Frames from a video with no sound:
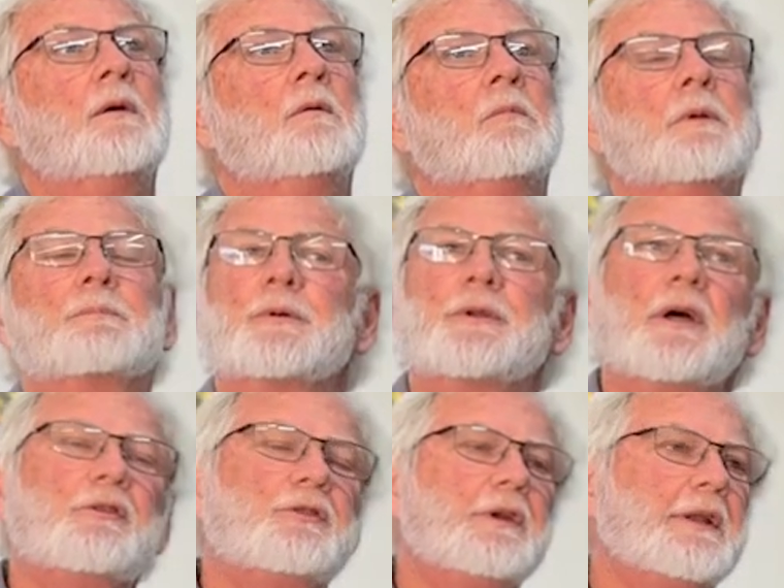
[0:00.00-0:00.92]
But
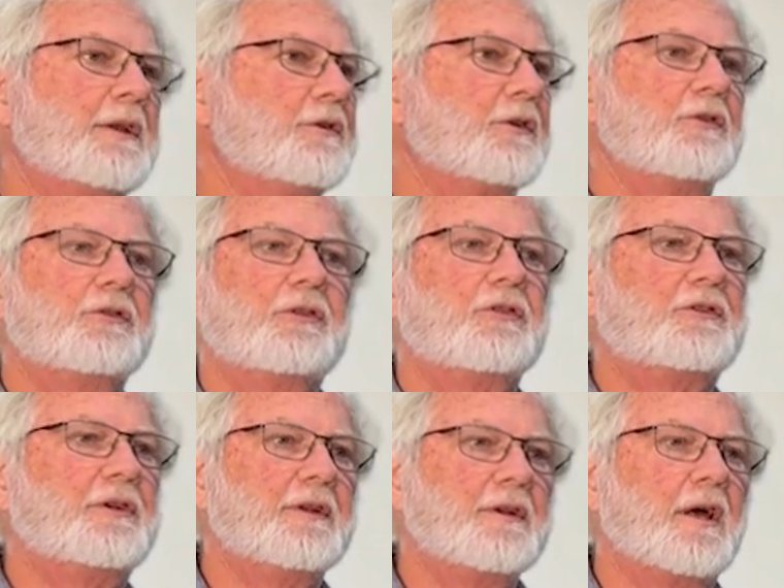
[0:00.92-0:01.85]
production engines just
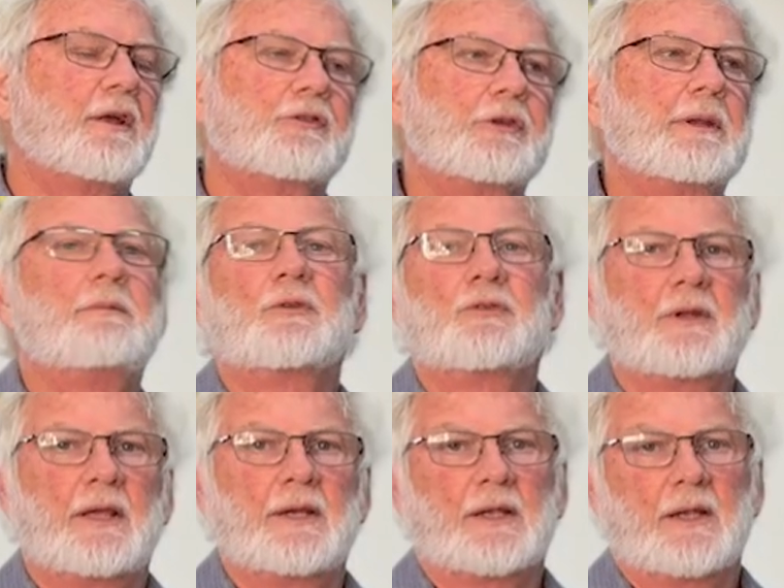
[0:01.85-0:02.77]
did not seem to
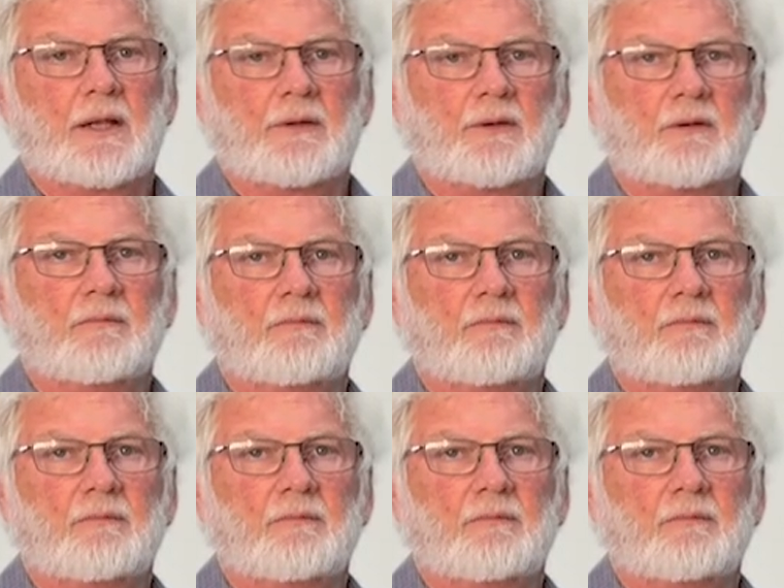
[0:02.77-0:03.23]
stay together.